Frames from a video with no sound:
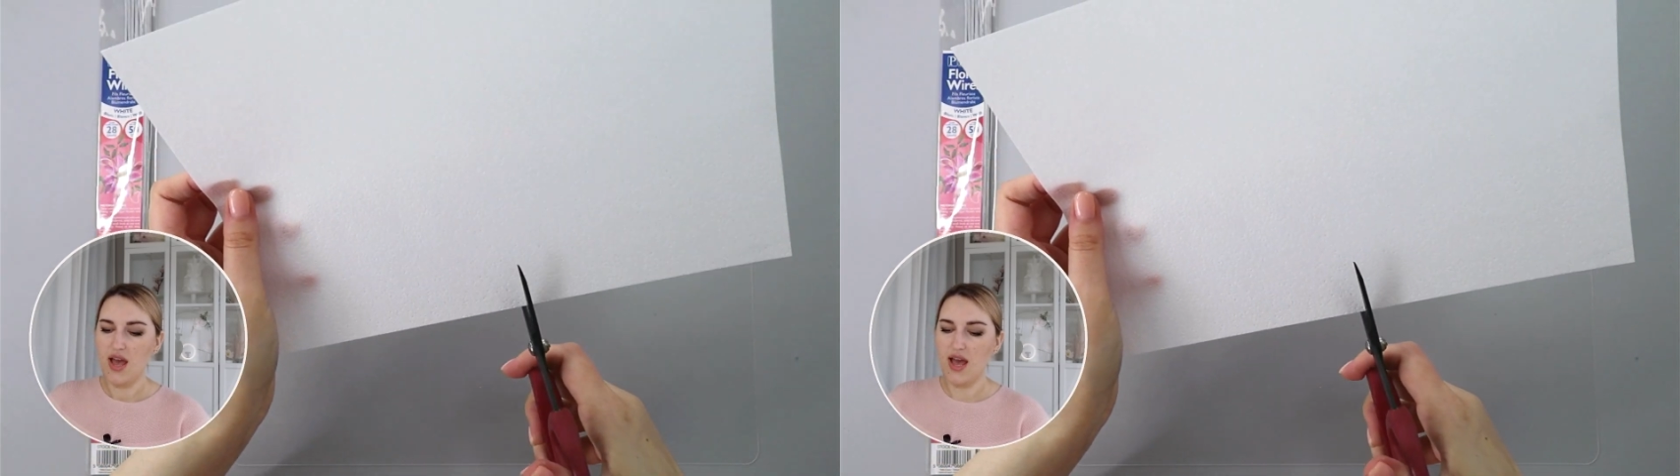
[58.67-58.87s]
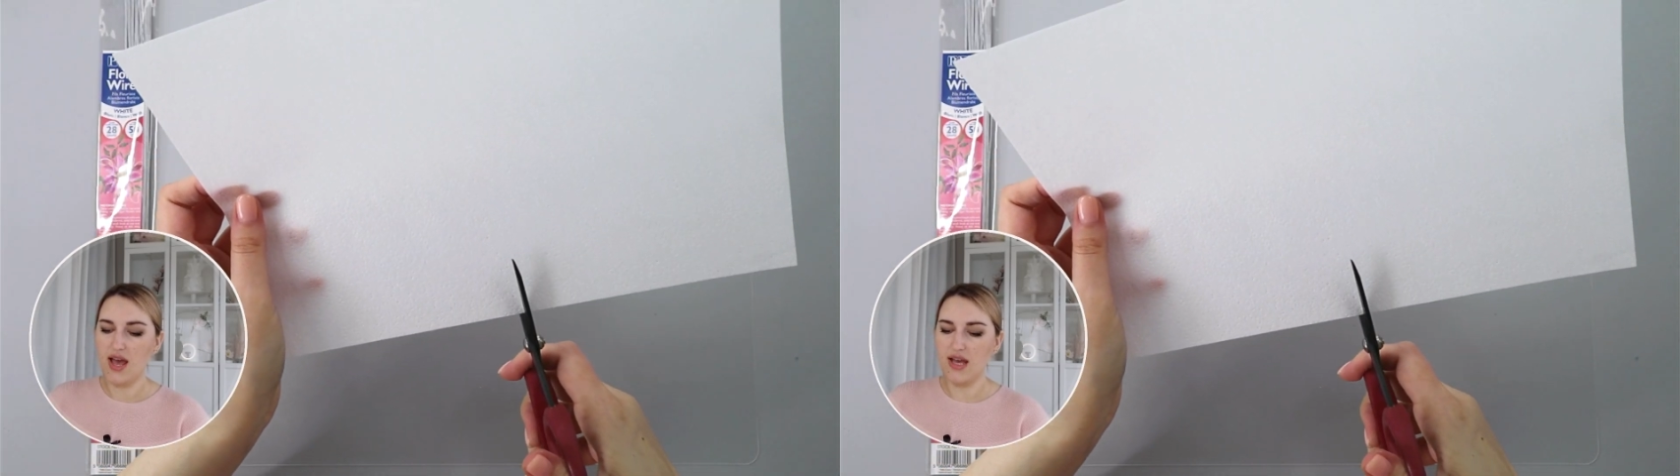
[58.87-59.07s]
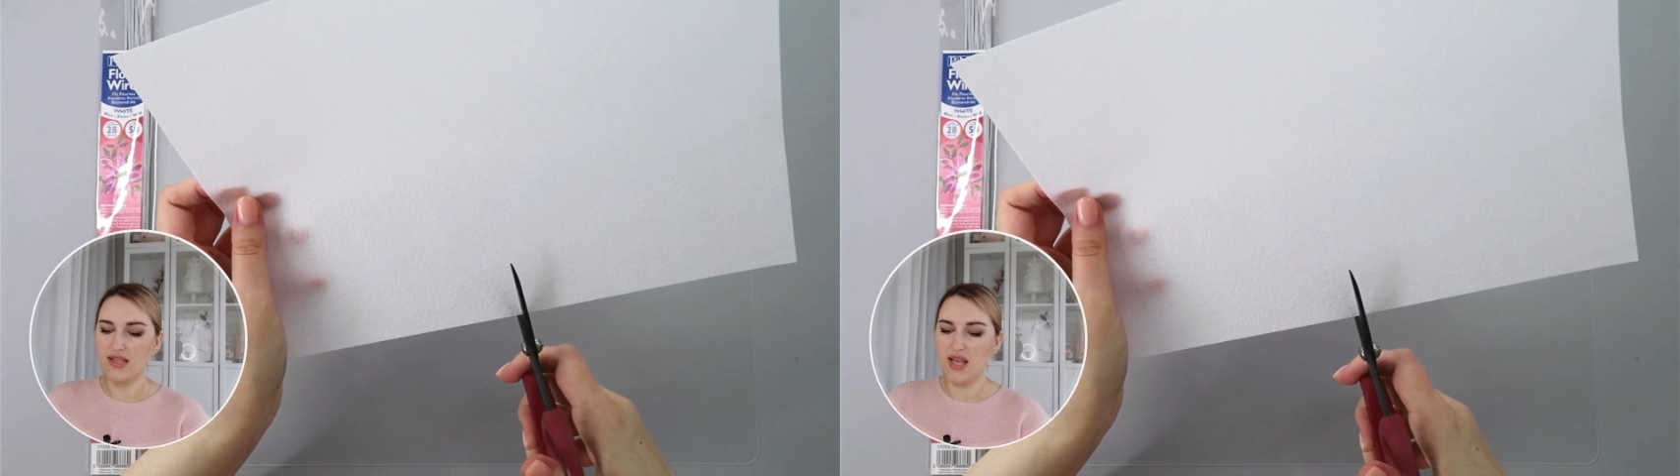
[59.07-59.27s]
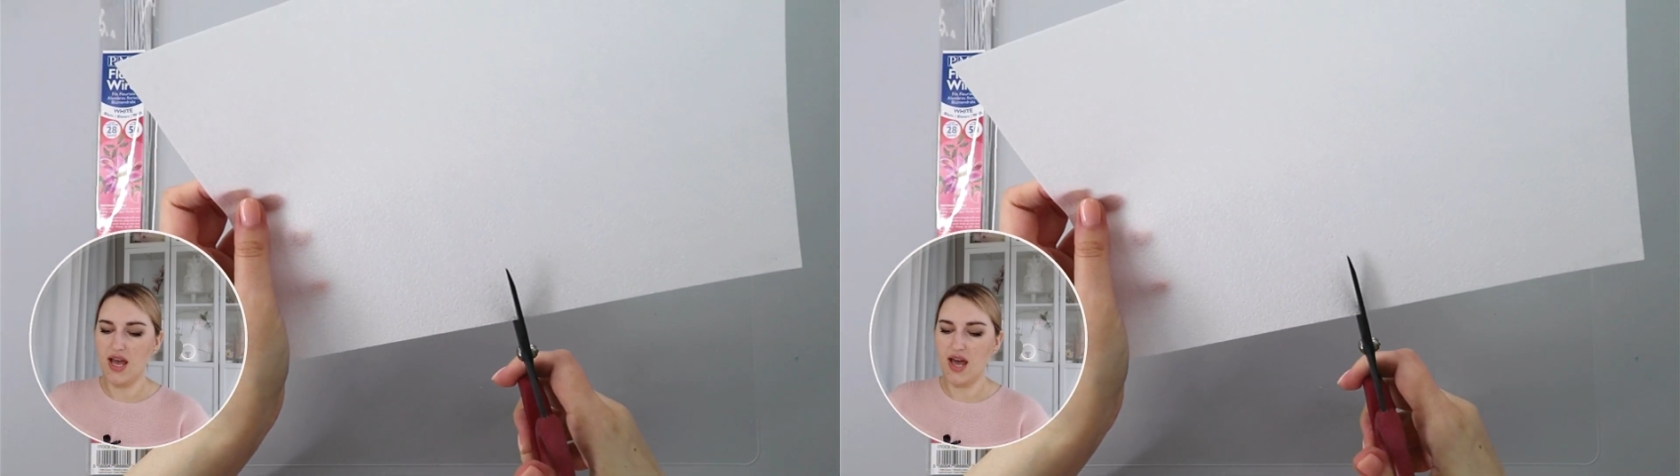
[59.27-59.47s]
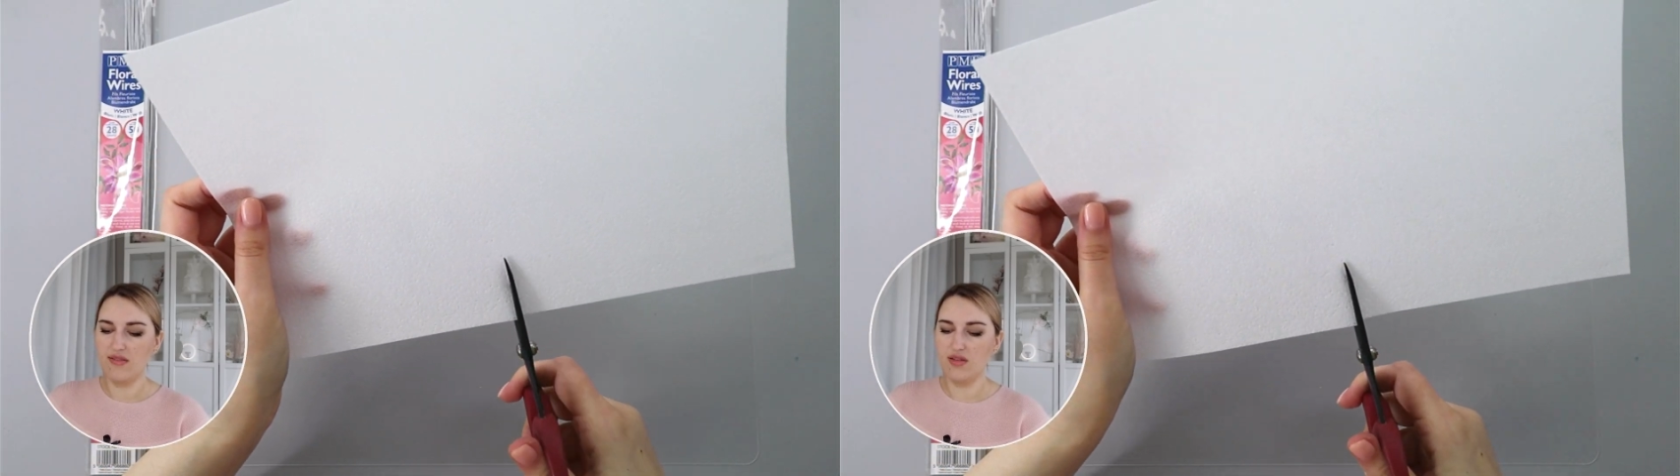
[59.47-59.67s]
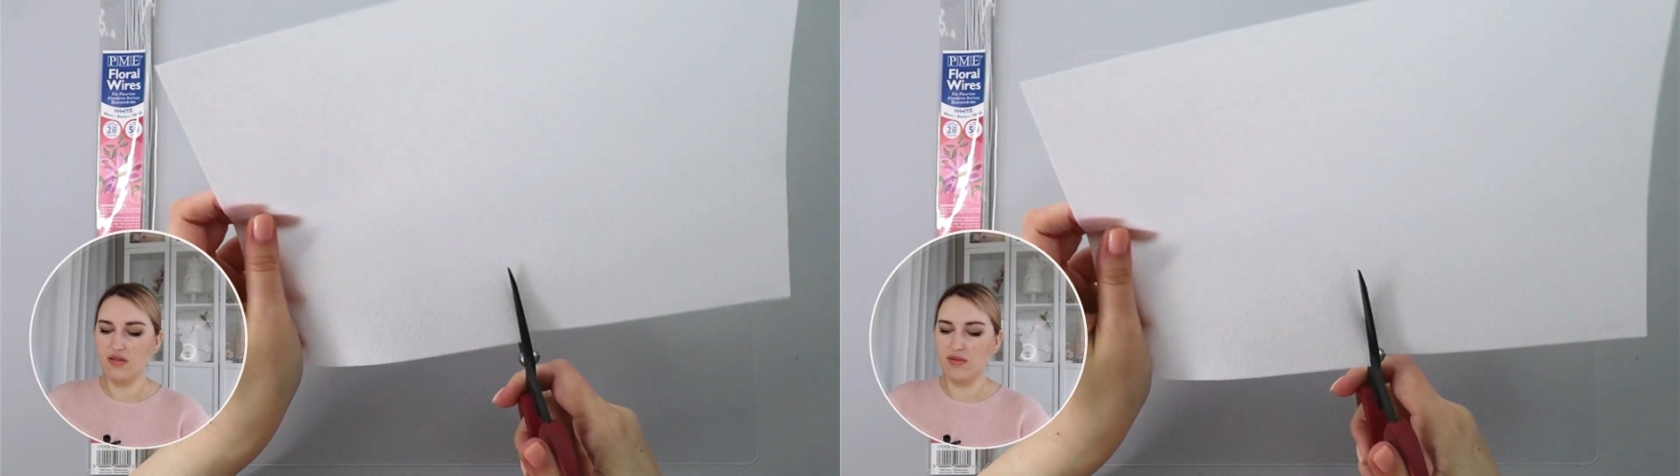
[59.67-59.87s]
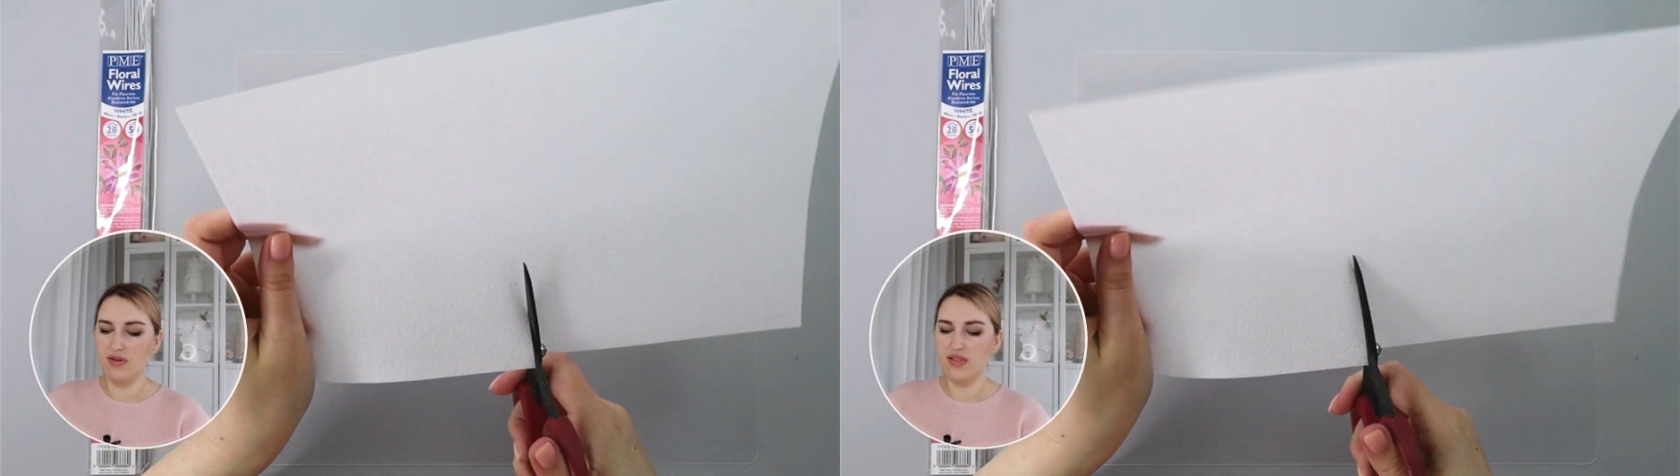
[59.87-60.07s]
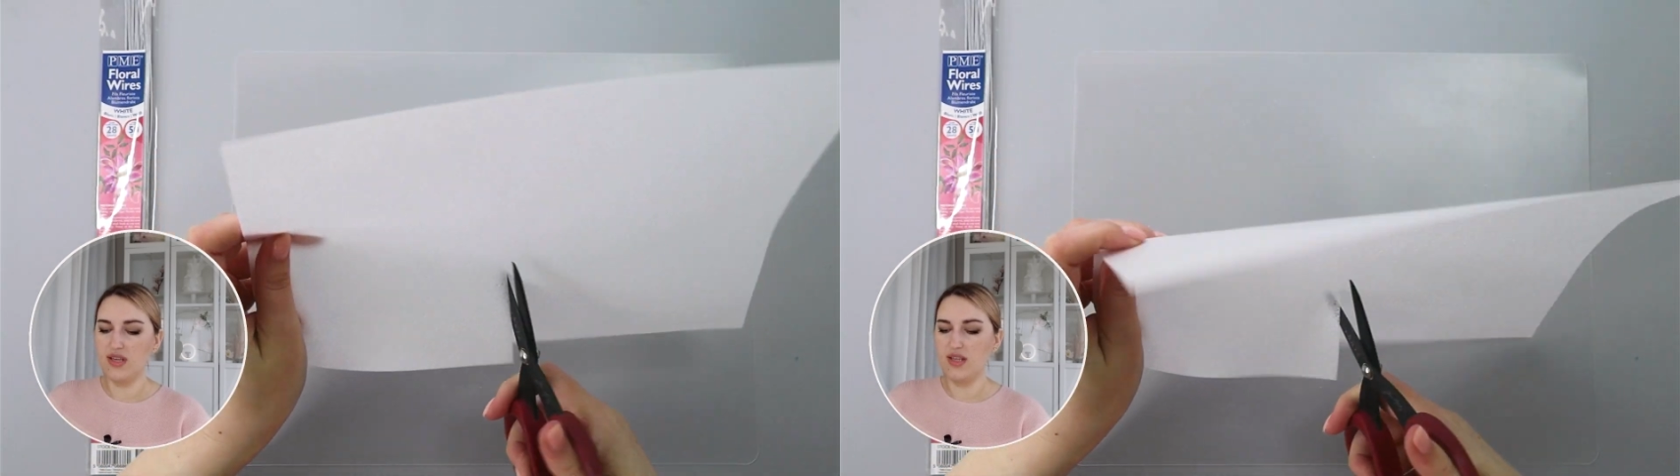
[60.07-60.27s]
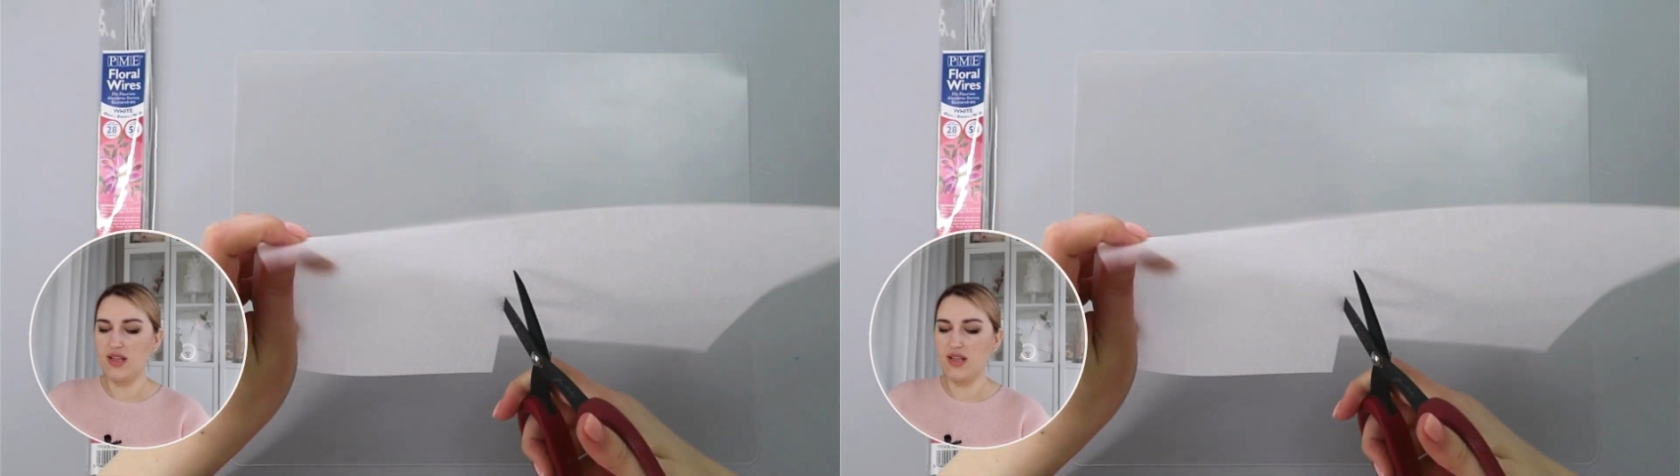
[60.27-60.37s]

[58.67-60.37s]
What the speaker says: And I will need